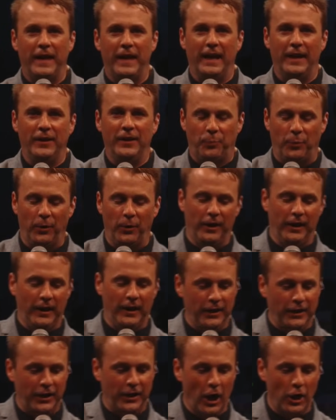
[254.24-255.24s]
That is
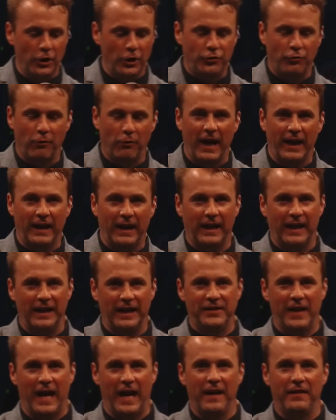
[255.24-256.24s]
brilliant. Coach Ray
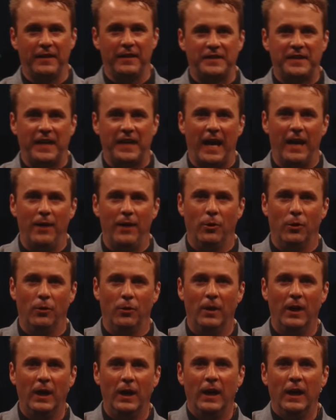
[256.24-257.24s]
is at the
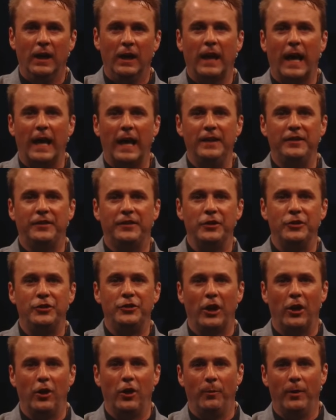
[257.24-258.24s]
table. Ladies and
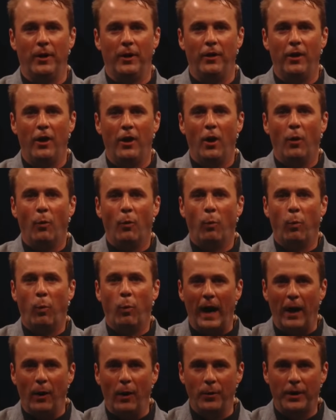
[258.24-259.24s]
gentlemen,
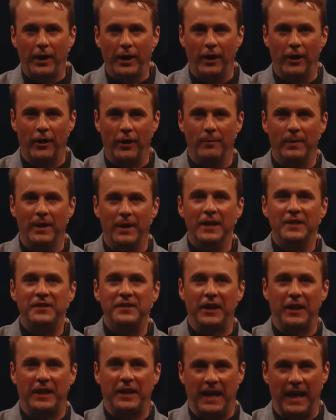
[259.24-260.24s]
welcome
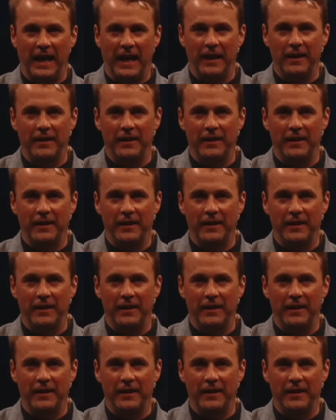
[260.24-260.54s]
to King